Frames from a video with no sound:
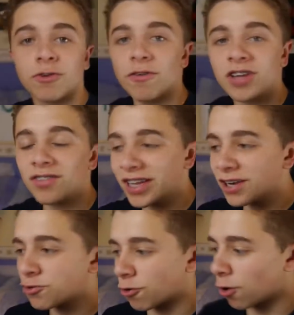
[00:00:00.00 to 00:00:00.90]
after I've done
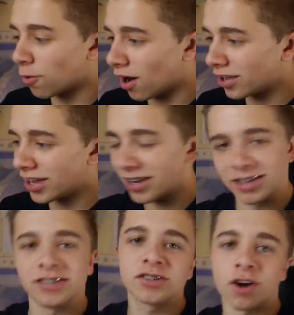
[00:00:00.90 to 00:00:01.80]
the intro, I
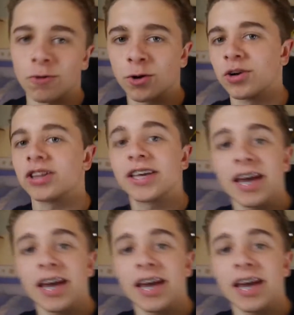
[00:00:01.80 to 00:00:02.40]
then need to start recording